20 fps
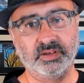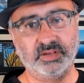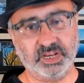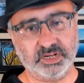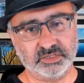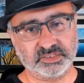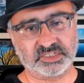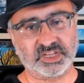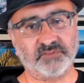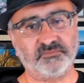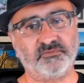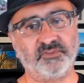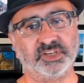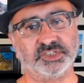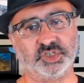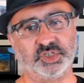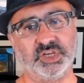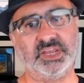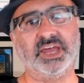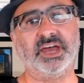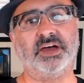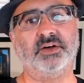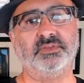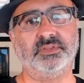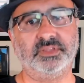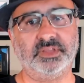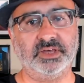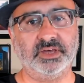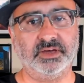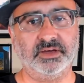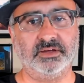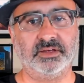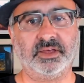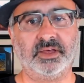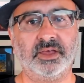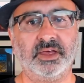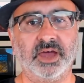then you start flushing out the